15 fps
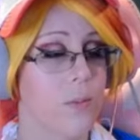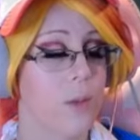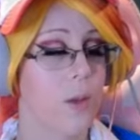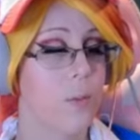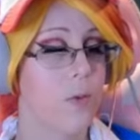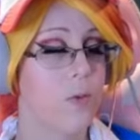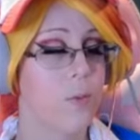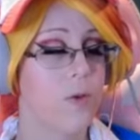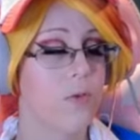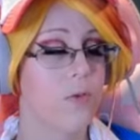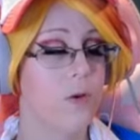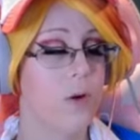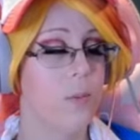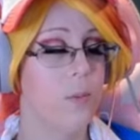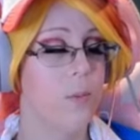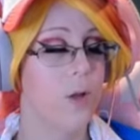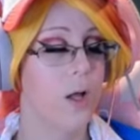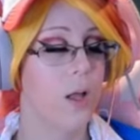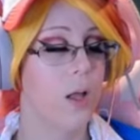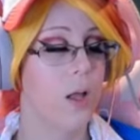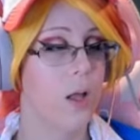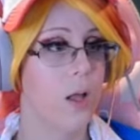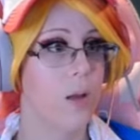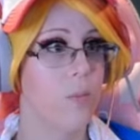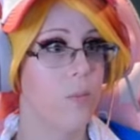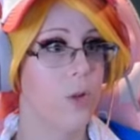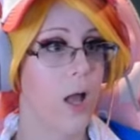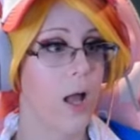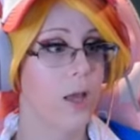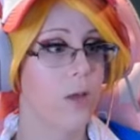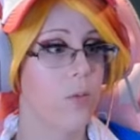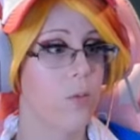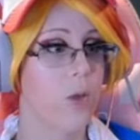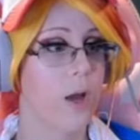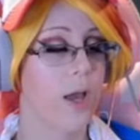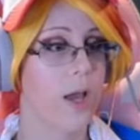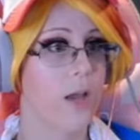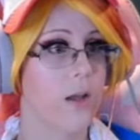Must be from uh, Black and White.